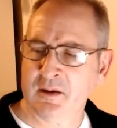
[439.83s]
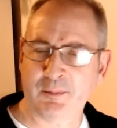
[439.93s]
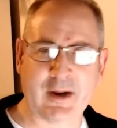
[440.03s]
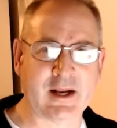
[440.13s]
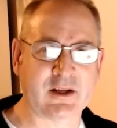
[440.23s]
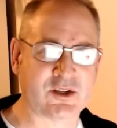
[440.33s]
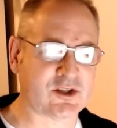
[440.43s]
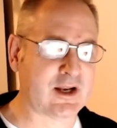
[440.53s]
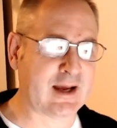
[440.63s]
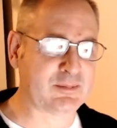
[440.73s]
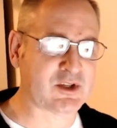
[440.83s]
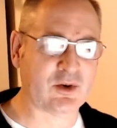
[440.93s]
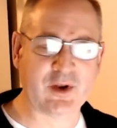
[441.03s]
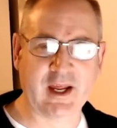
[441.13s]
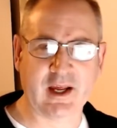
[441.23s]
banner slapped on
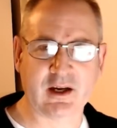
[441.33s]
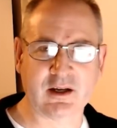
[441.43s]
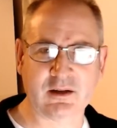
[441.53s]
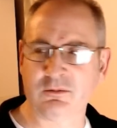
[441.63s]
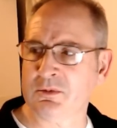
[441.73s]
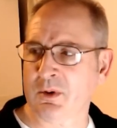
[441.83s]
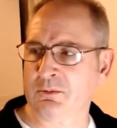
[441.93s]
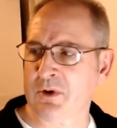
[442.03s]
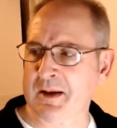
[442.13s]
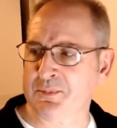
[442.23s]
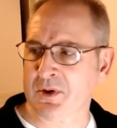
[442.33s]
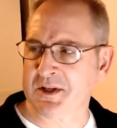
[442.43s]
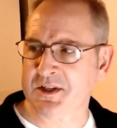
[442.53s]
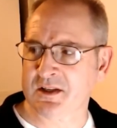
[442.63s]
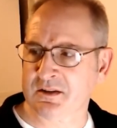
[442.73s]
it and
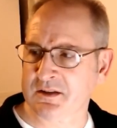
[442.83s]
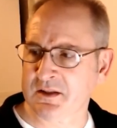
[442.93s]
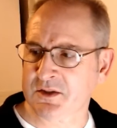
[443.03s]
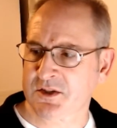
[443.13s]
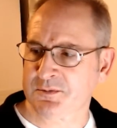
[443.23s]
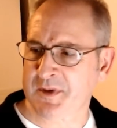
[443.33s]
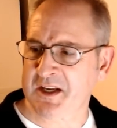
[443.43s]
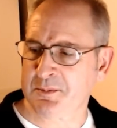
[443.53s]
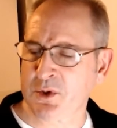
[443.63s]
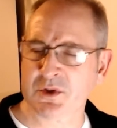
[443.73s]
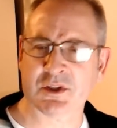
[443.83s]
reprinted. I think it's Sphere Books,